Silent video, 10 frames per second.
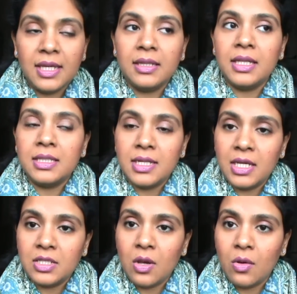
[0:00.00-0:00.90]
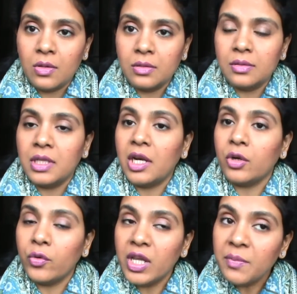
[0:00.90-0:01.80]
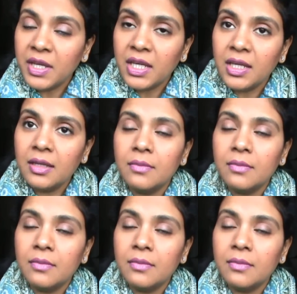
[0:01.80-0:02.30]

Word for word: that this stays on they are creamy